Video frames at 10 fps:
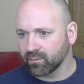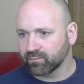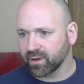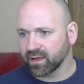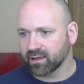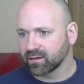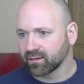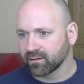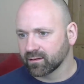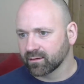B,
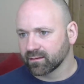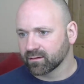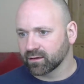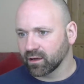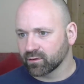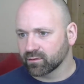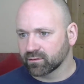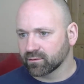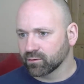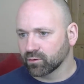
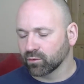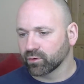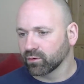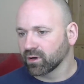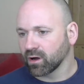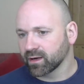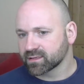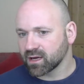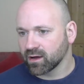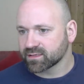you're likely
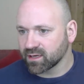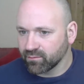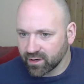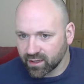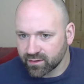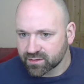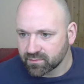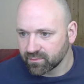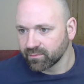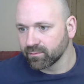to hire somebody who's
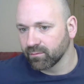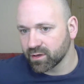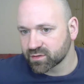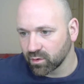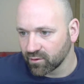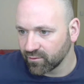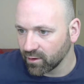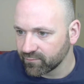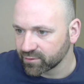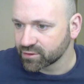most
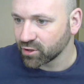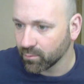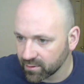qualified for the job,